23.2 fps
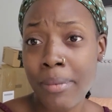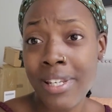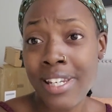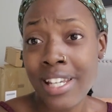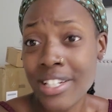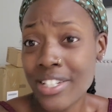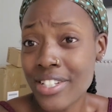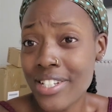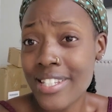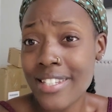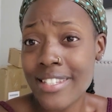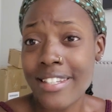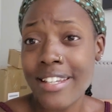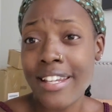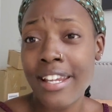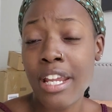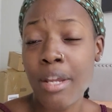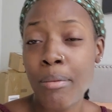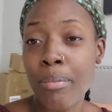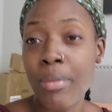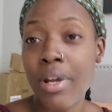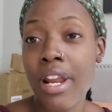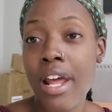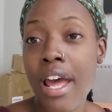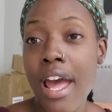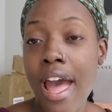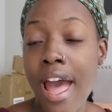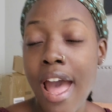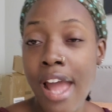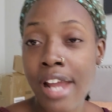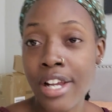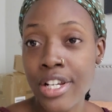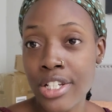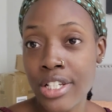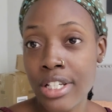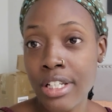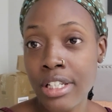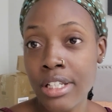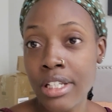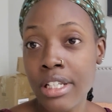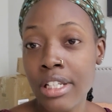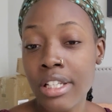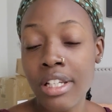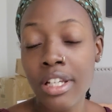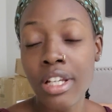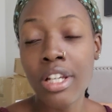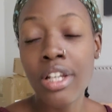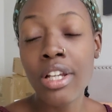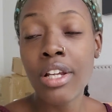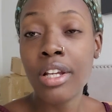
Not just saying it, but actually